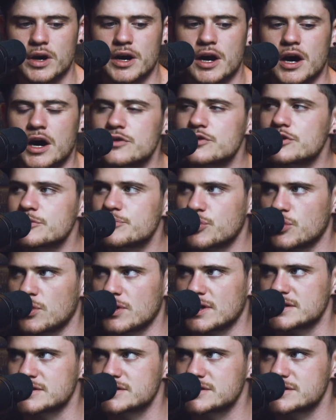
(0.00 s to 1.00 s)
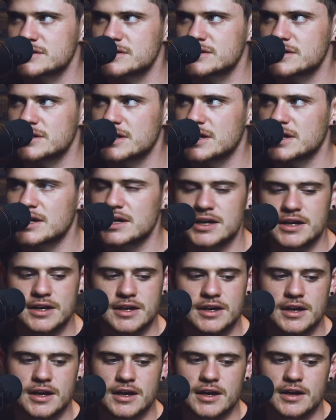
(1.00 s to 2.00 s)
100 points,
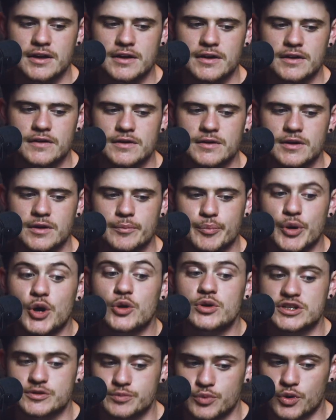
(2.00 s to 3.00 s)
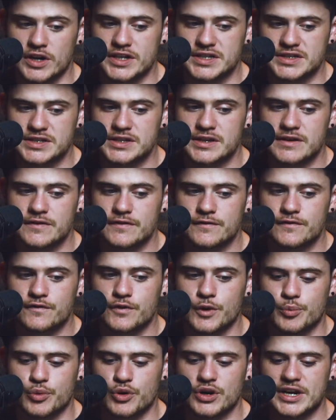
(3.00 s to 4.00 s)
bonus points
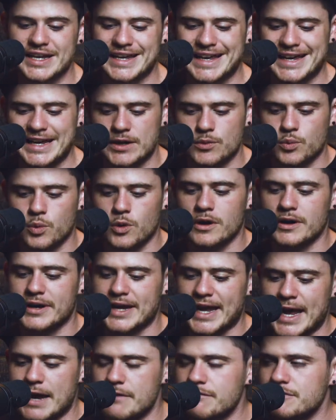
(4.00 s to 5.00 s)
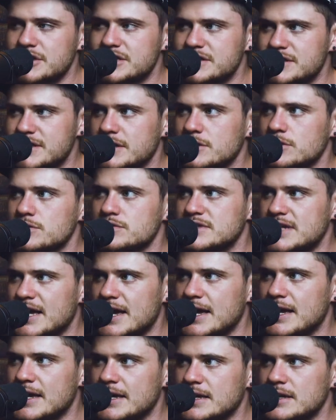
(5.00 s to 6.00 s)
for putting in work every single
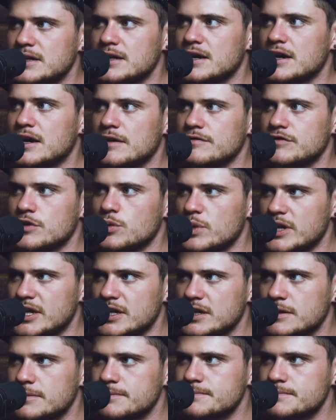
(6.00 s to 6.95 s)
day of the week.